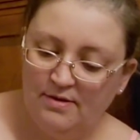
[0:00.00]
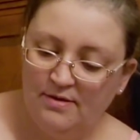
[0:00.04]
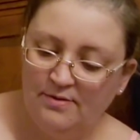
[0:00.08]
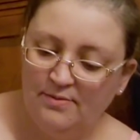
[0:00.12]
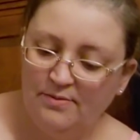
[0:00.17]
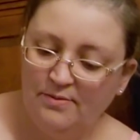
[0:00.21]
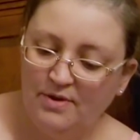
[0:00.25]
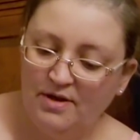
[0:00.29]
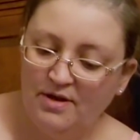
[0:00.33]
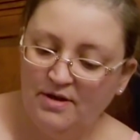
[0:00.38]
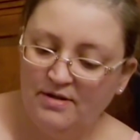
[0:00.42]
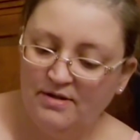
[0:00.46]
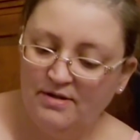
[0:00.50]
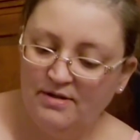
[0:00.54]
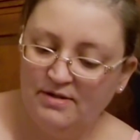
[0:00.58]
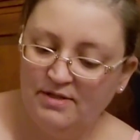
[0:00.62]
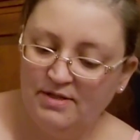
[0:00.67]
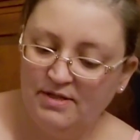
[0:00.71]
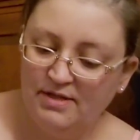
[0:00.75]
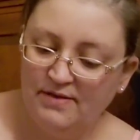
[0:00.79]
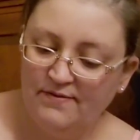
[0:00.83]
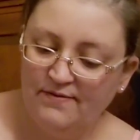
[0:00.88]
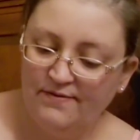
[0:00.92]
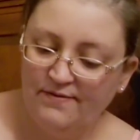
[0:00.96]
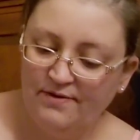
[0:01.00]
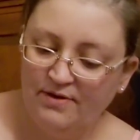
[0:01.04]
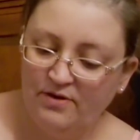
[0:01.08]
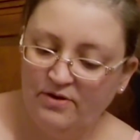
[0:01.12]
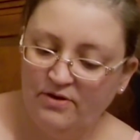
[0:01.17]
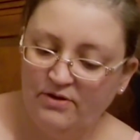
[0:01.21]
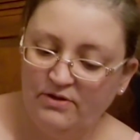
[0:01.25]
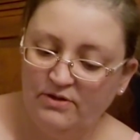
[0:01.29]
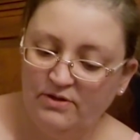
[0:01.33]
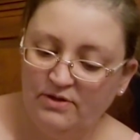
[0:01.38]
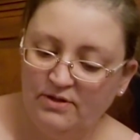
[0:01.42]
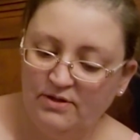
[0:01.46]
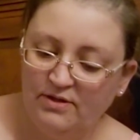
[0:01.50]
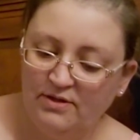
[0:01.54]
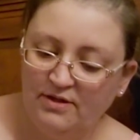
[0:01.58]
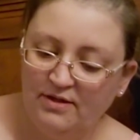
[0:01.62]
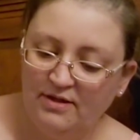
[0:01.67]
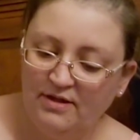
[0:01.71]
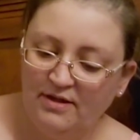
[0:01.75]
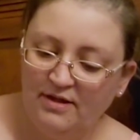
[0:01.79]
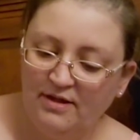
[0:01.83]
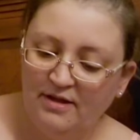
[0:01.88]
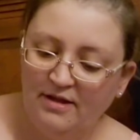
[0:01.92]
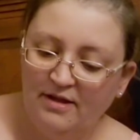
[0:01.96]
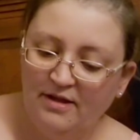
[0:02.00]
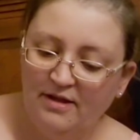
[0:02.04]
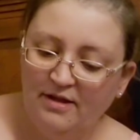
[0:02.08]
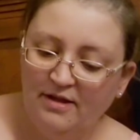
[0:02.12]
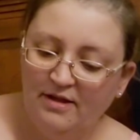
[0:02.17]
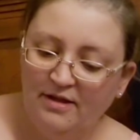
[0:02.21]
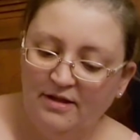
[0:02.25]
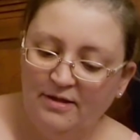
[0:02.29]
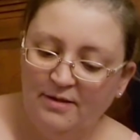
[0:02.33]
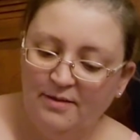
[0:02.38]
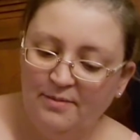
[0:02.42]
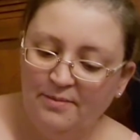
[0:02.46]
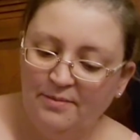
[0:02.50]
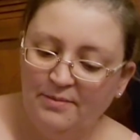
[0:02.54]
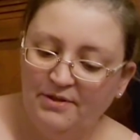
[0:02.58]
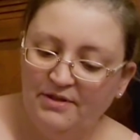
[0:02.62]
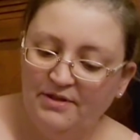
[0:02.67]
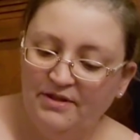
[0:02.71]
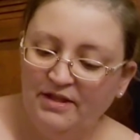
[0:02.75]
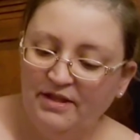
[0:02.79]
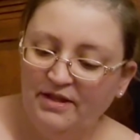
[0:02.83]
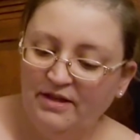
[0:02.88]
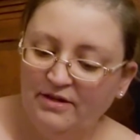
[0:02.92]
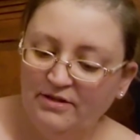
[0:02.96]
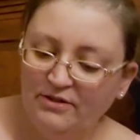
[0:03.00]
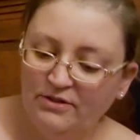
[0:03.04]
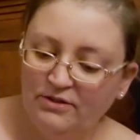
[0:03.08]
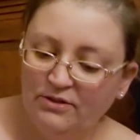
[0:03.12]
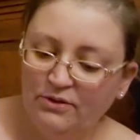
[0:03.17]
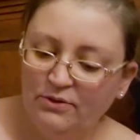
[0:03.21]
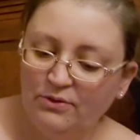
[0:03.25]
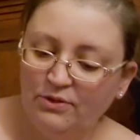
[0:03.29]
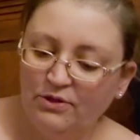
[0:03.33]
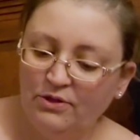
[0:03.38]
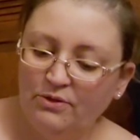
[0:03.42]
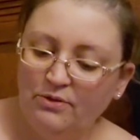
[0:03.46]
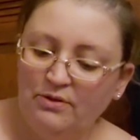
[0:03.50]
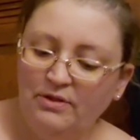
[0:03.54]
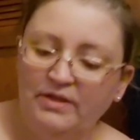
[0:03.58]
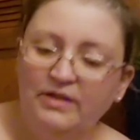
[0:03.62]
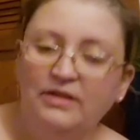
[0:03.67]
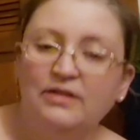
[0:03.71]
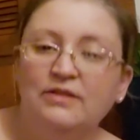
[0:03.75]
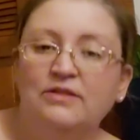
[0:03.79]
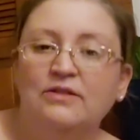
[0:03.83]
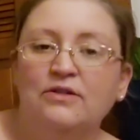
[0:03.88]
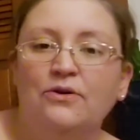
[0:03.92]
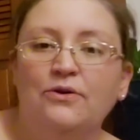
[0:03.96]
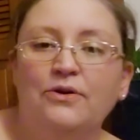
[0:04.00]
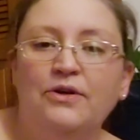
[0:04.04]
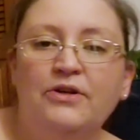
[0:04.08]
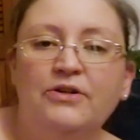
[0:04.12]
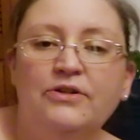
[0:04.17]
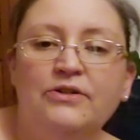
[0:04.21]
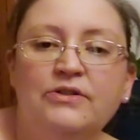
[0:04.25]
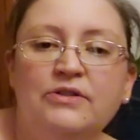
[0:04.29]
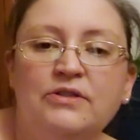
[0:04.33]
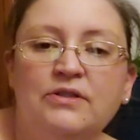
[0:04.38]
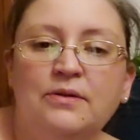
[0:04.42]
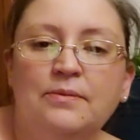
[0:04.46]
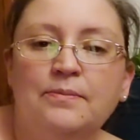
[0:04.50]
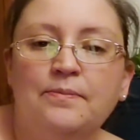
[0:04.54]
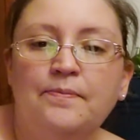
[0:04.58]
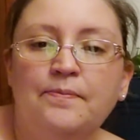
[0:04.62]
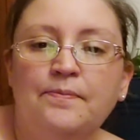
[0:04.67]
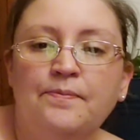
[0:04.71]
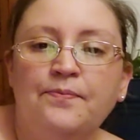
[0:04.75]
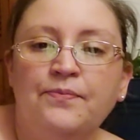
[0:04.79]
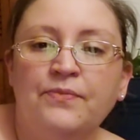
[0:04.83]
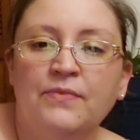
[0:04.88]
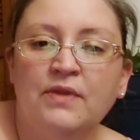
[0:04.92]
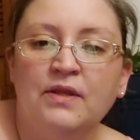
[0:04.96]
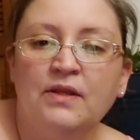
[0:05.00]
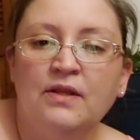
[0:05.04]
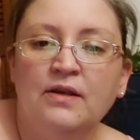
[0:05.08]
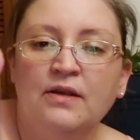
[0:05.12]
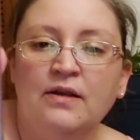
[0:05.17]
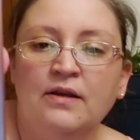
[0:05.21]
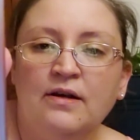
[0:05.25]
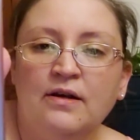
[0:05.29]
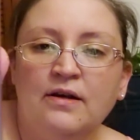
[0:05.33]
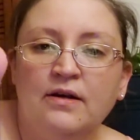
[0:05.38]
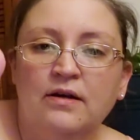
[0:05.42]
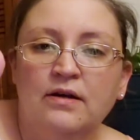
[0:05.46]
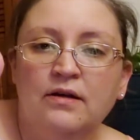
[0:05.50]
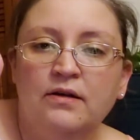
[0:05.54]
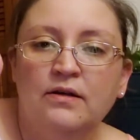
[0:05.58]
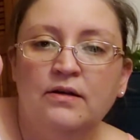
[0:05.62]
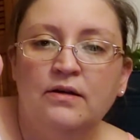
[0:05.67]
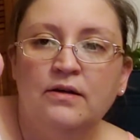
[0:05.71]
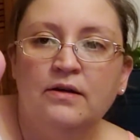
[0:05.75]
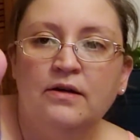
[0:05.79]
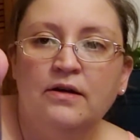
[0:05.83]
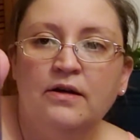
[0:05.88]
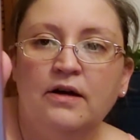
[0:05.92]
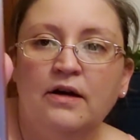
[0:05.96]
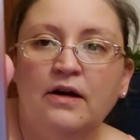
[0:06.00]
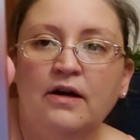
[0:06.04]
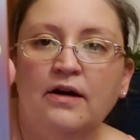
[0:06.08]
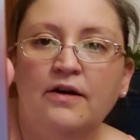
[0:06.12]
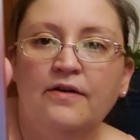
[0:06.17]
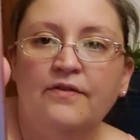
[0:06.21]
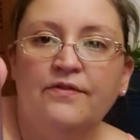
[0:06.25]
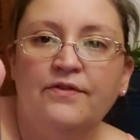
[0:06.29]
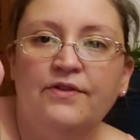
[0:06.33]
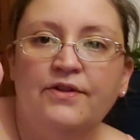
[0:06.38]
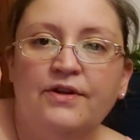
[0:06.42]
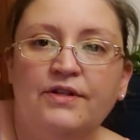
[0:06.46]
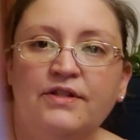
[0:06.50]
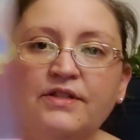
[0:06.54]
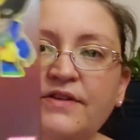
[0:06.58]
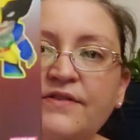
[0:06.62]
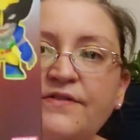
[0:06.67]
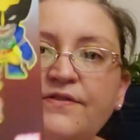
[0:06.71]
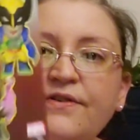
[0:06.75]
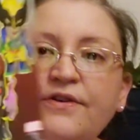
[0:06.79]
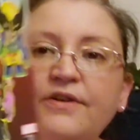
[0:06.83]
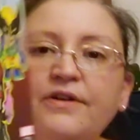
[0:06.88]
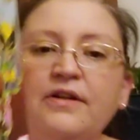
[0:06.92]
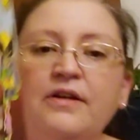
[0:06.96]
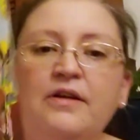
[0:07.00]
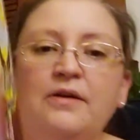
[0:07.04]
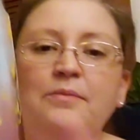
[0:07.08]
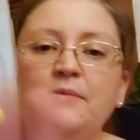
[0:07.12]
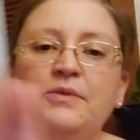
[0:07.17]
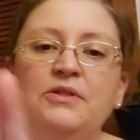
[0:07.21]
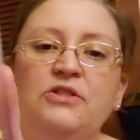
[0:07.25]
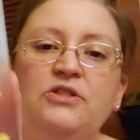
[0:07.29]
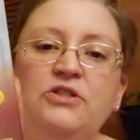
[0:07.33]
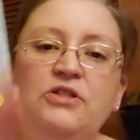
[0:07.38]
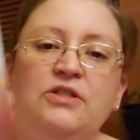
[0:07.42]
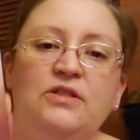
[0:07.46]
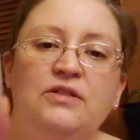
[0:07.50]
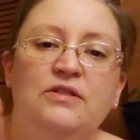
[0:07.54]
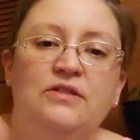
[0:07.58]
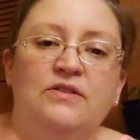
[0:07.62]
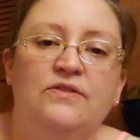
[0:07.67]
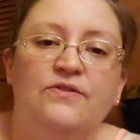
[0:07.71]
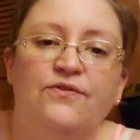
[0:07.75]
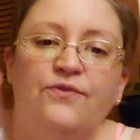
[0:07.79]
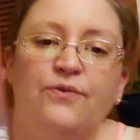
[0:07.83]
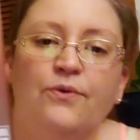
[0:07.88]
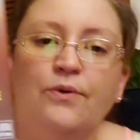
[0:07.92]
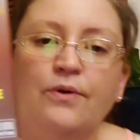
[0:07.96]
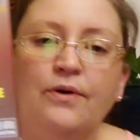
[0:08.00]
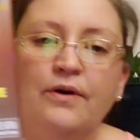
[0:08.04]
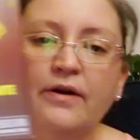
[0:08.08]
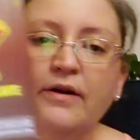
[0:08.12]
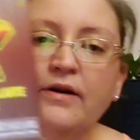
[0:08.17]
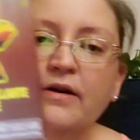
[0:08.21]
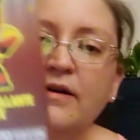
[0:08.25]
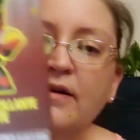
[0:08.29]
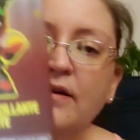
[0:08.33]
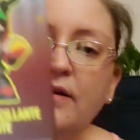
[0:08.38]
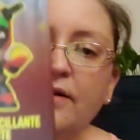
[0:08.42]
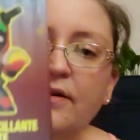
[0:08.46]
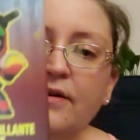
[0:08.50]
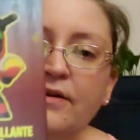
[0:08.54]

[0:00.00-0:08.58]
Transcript: want to see first, but they are so cute. Like, so here's some of the different images for